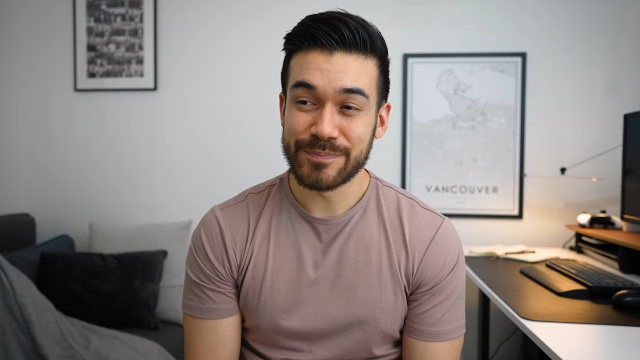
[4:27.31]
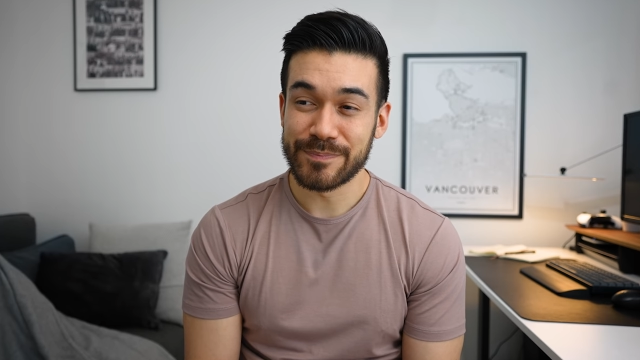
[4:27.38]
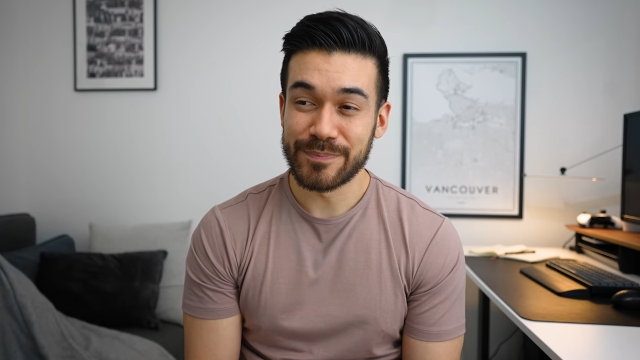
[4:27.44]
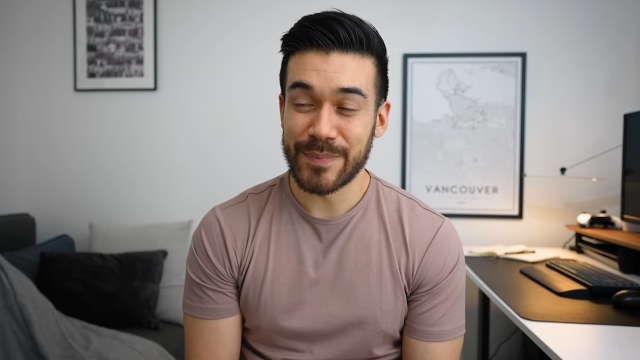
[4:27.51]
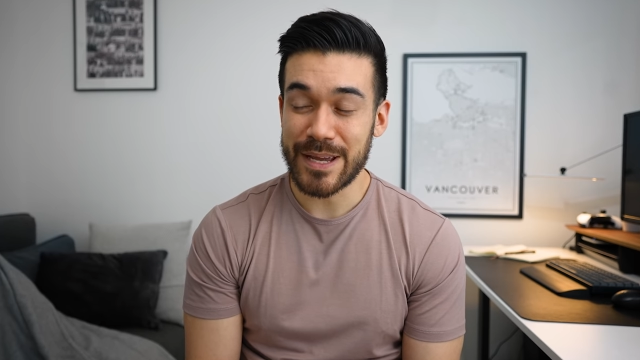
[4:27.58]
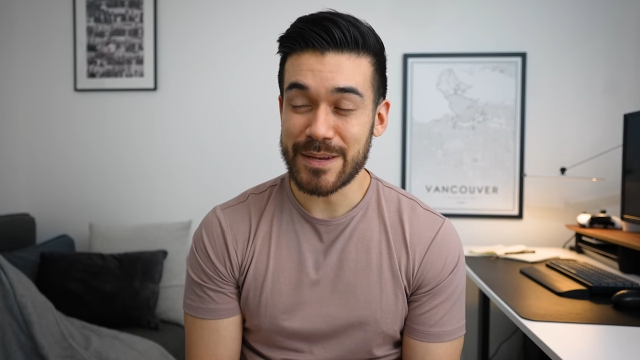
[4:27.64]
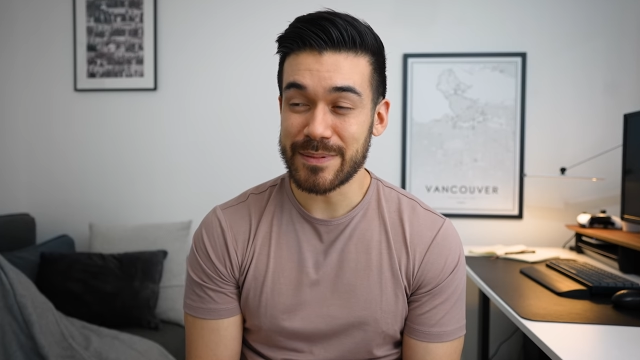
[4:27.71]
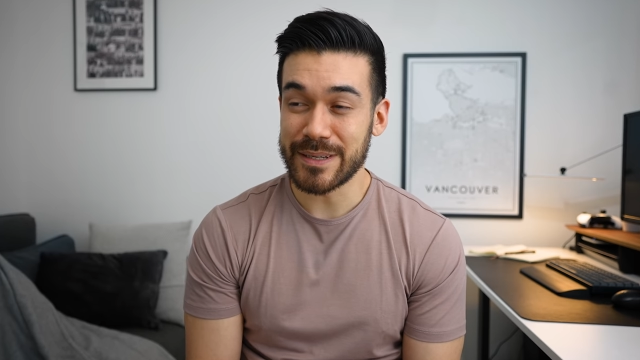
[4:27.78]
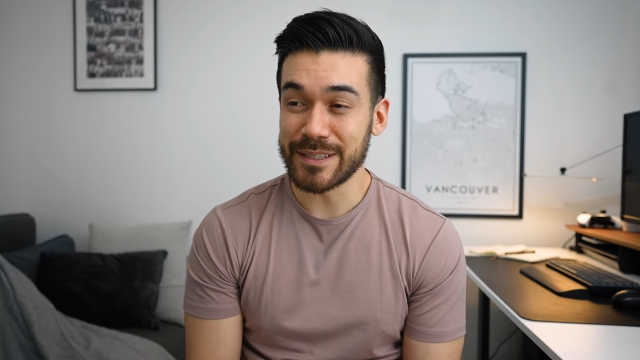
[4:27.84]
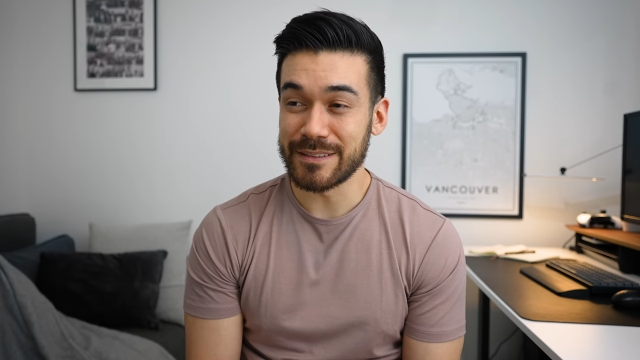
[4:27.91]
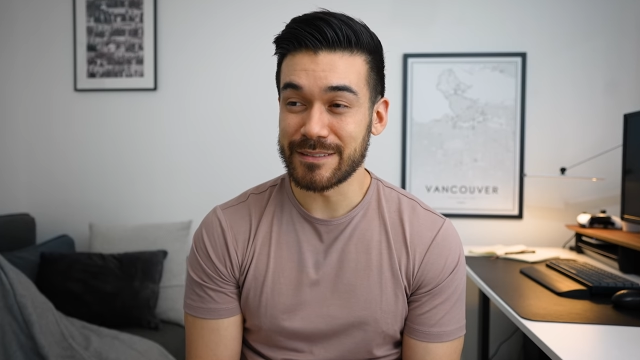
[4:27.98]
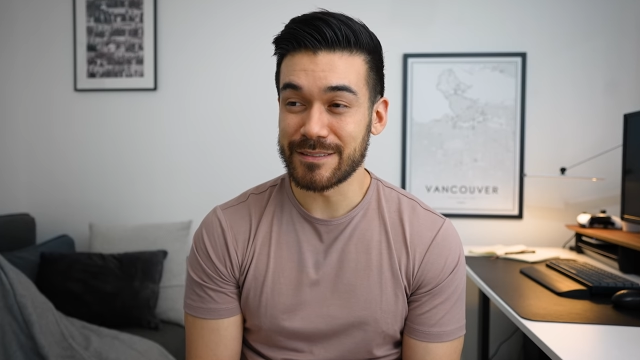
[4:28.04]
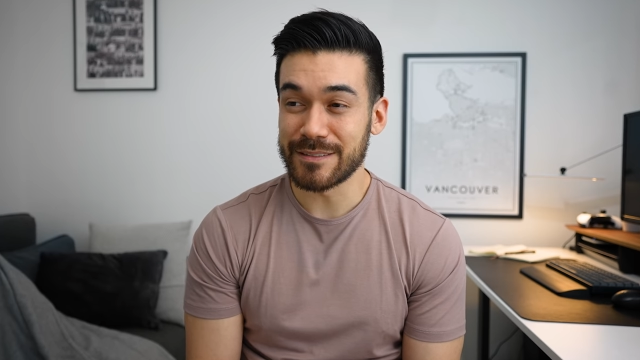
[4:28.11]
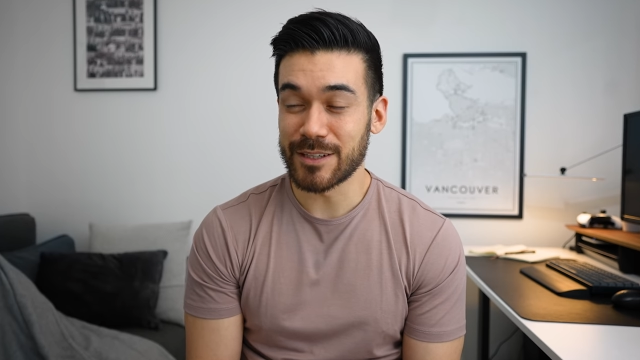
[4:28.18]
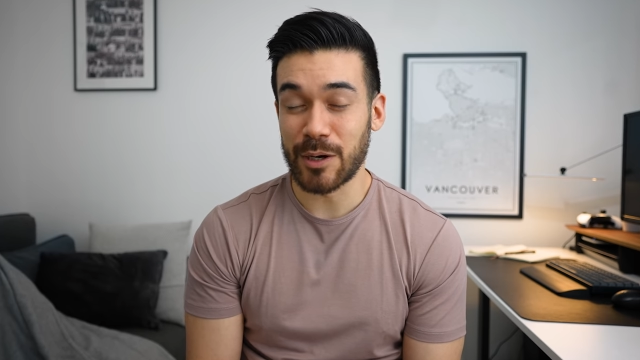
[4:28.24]
maybe
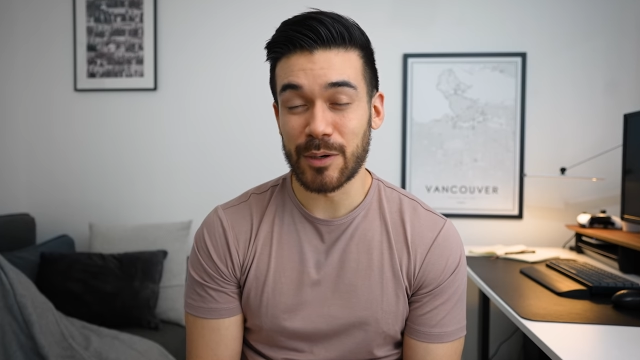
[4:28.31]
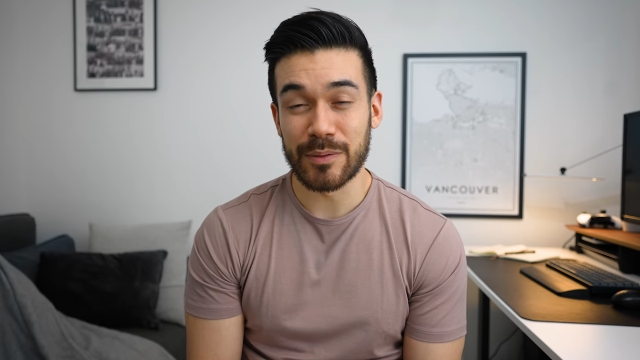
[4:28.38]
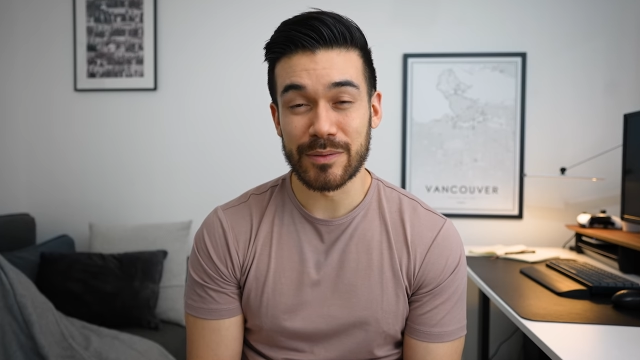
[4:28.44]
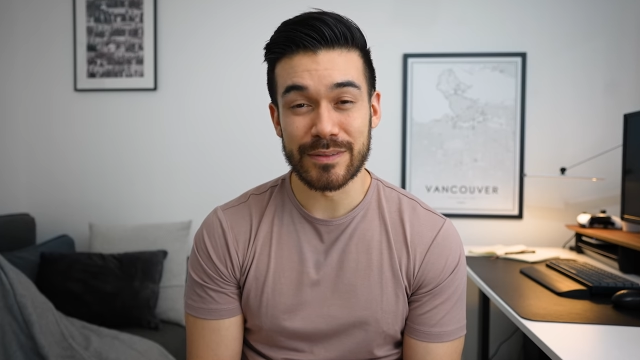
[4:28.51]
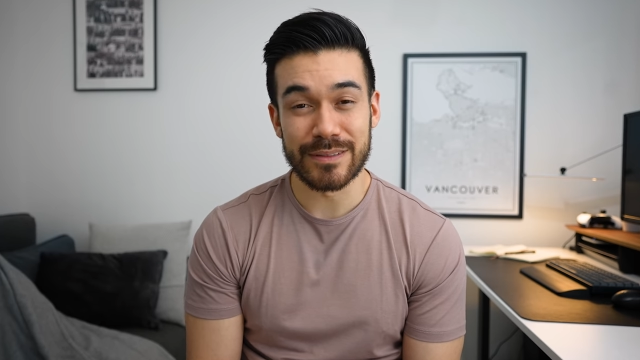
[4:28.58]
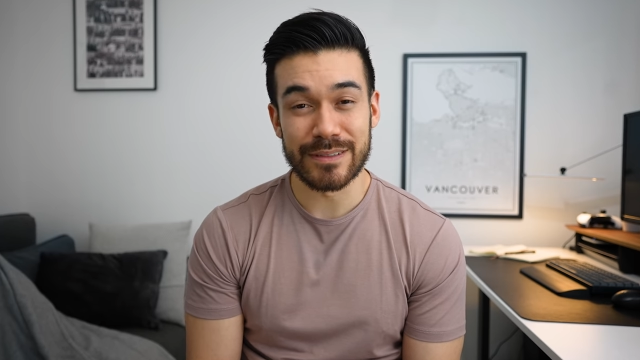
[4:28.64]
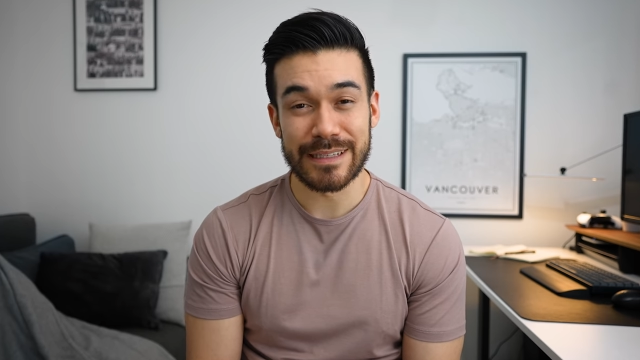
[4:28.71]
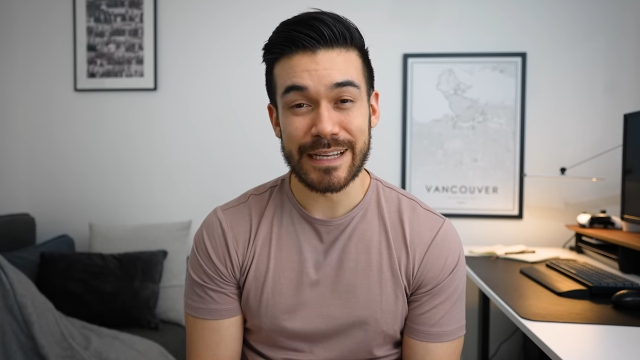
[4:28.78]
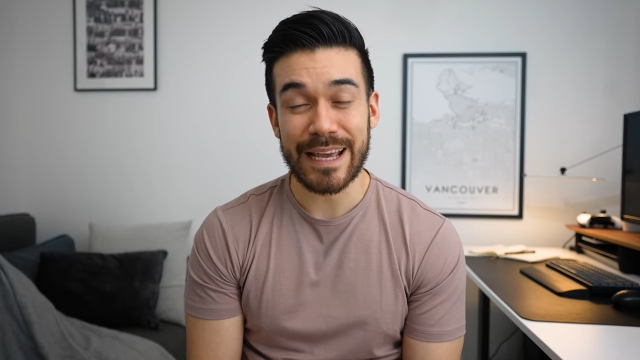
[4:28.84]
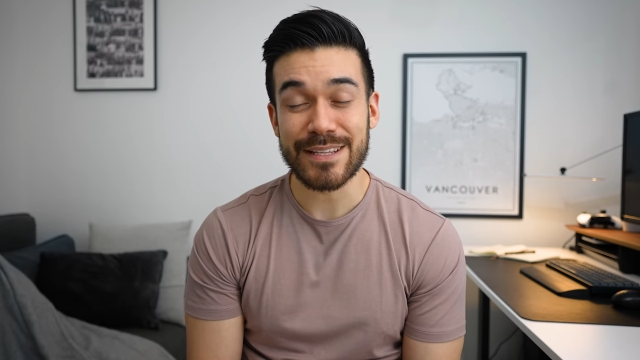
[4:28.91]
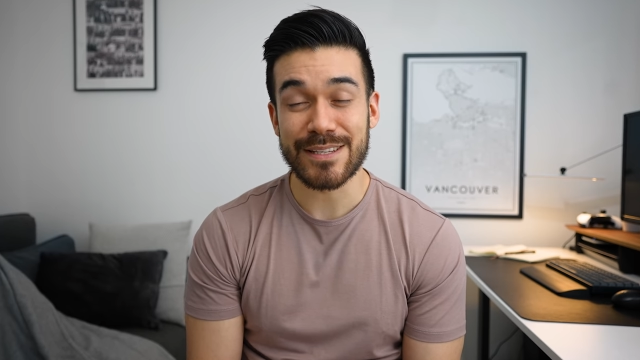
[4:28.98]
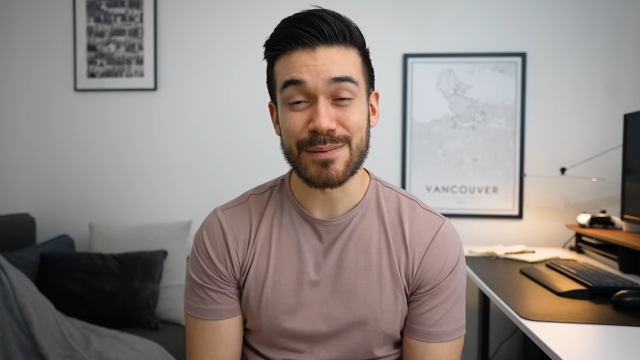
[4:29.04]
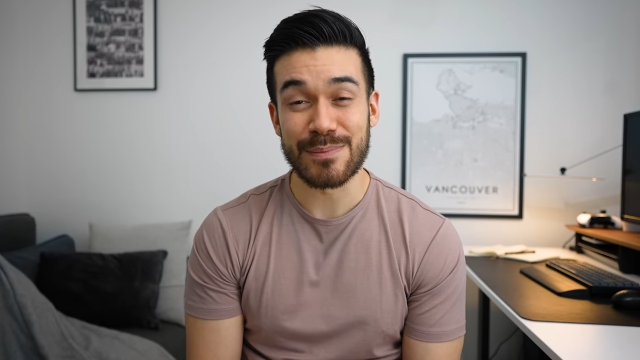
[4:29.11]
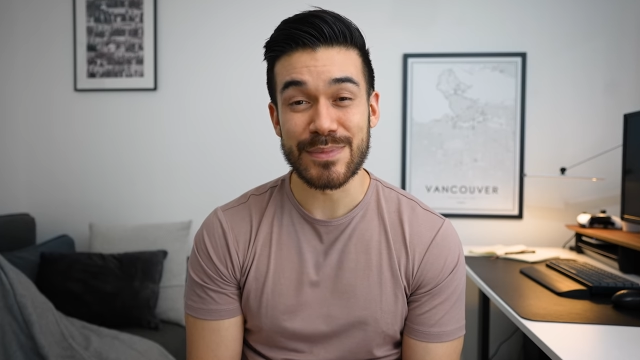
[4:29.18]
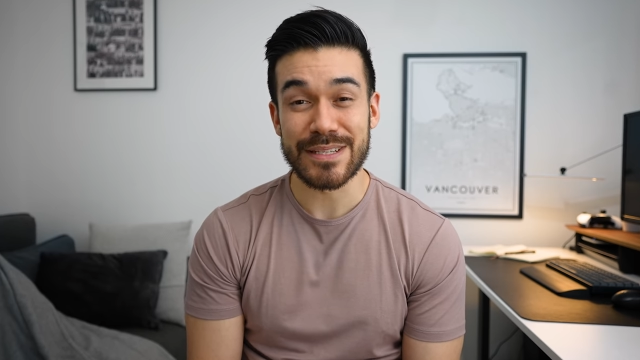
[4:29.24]
go and get
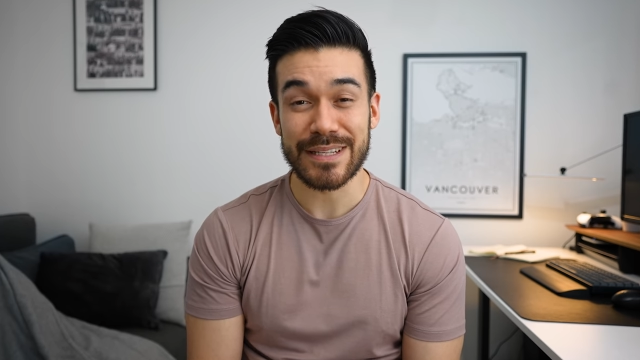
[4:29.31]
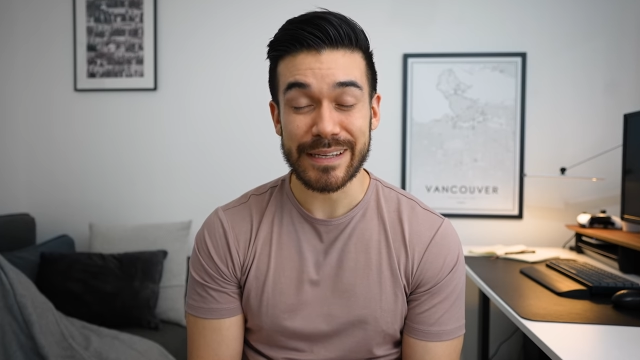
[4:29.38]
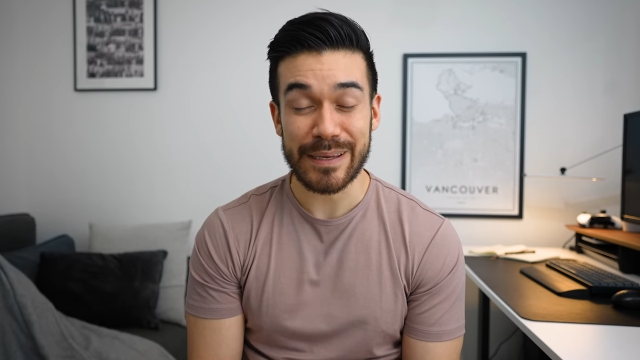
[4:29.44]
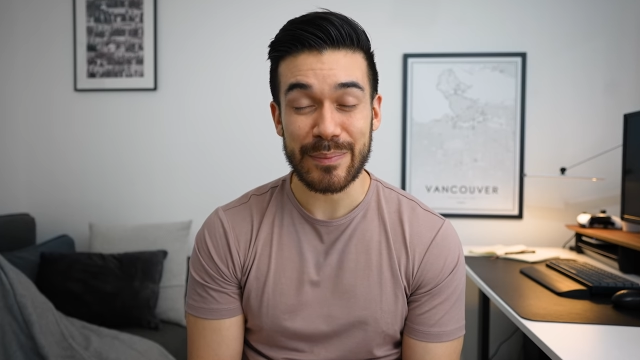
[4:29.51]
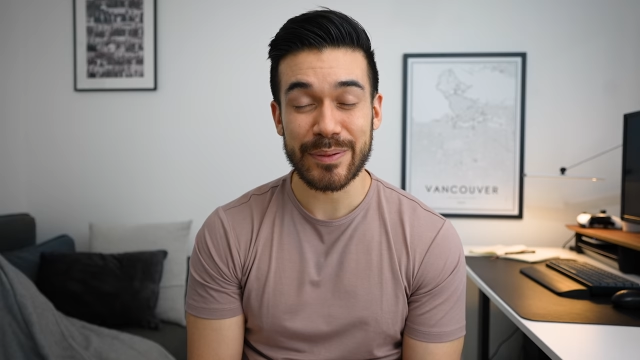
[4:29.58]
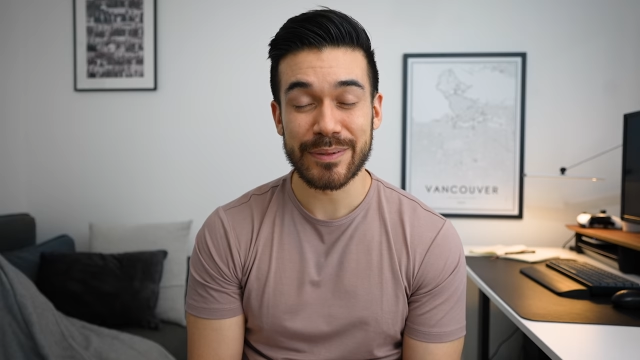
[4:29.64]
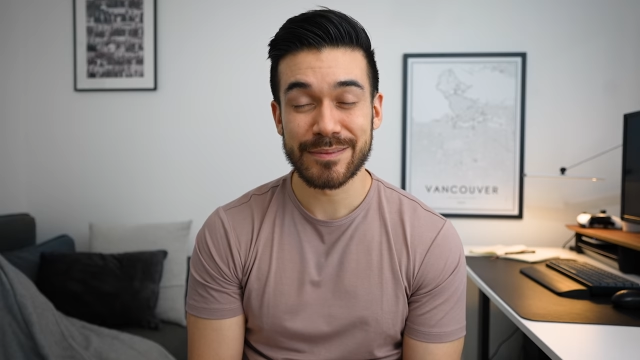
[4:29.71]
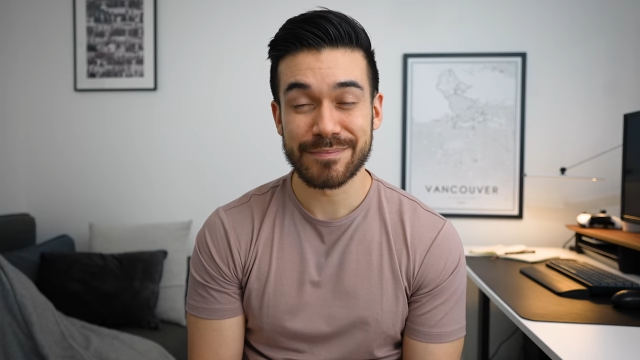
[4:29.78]
some sleep.